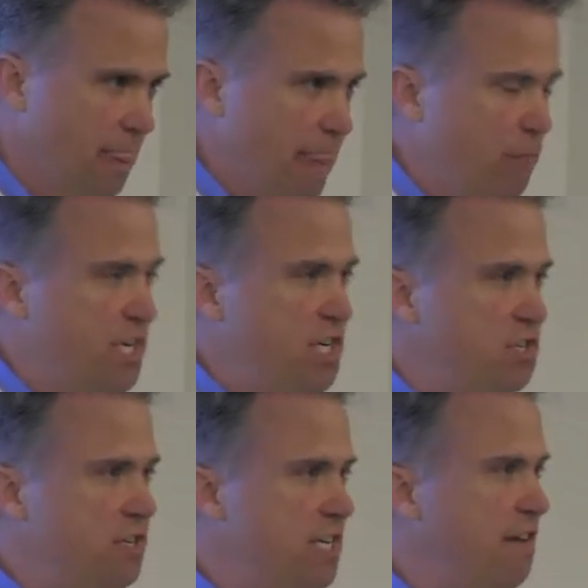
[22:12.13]
which
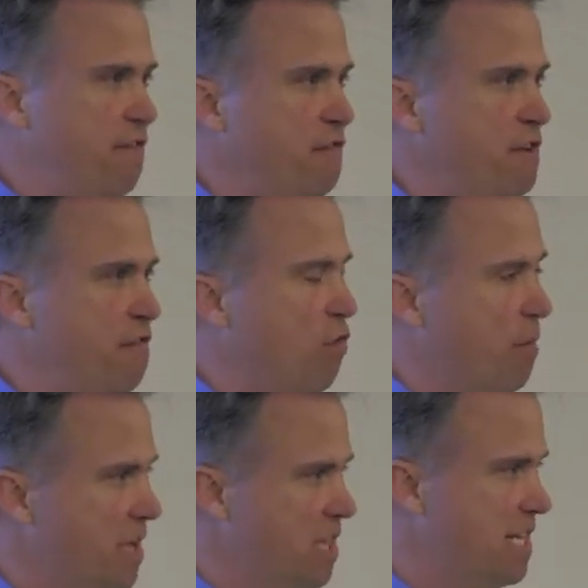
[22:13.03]
is to take
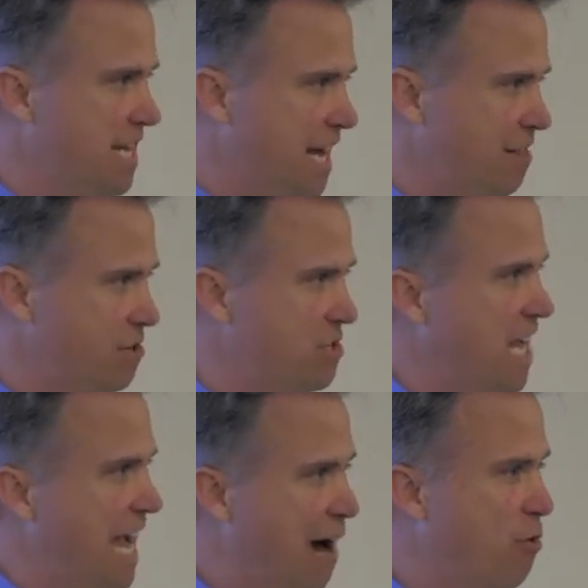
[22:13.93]
$54 billion
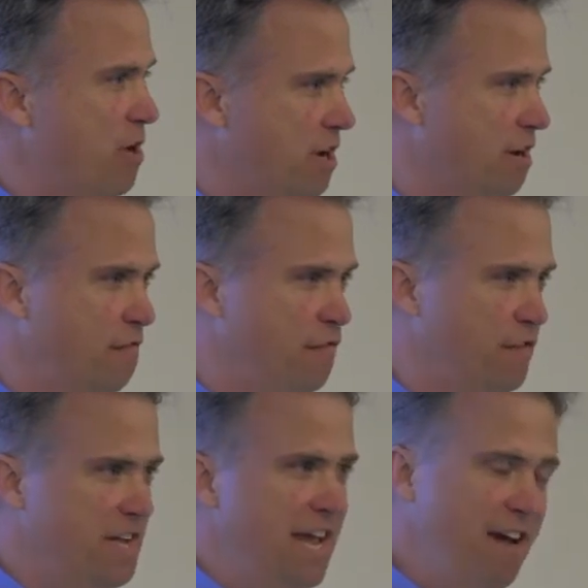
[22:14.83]
out
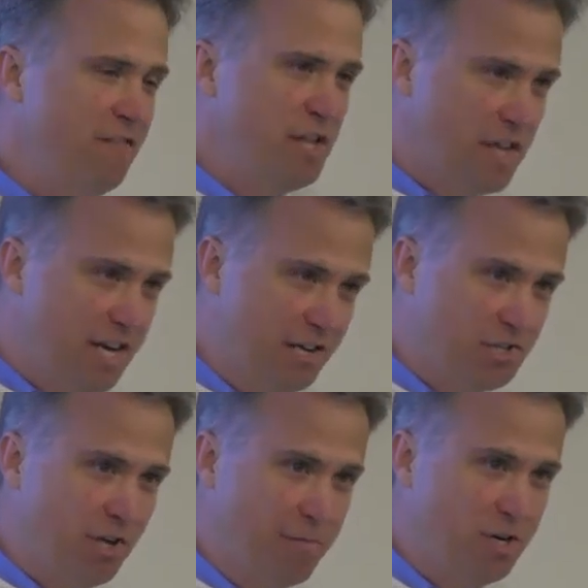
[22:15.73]
of everything
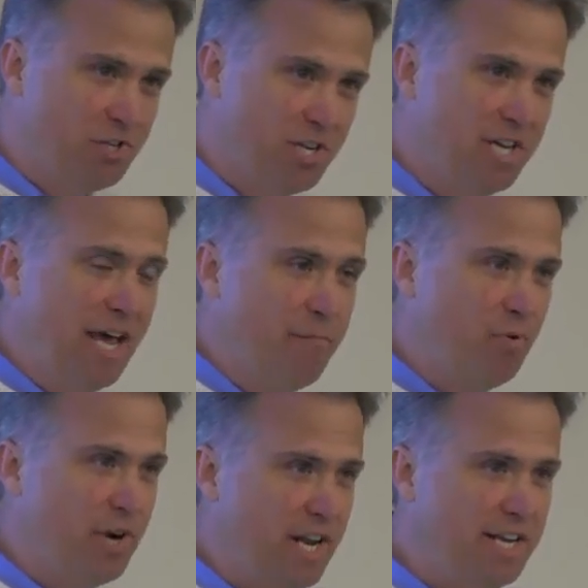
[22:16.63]
else almost and
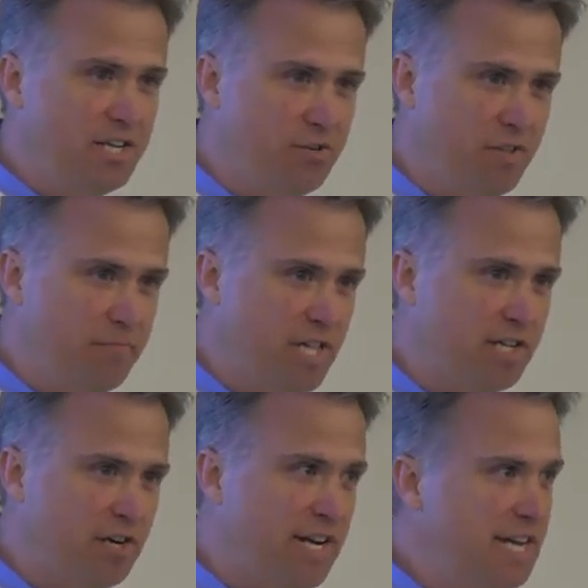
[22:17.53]
put it into the
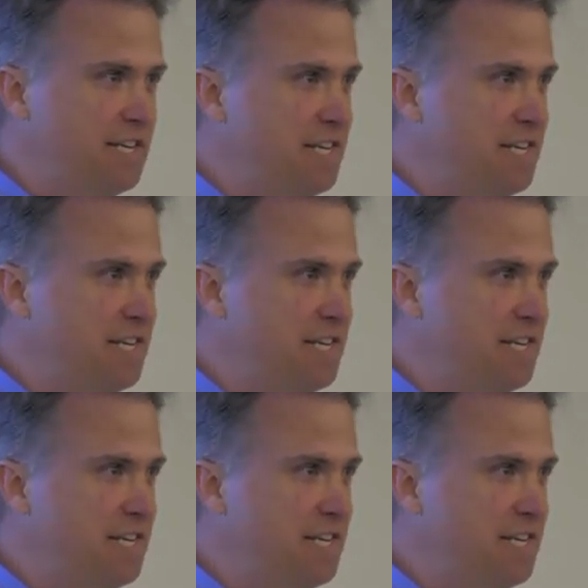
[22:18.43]
military,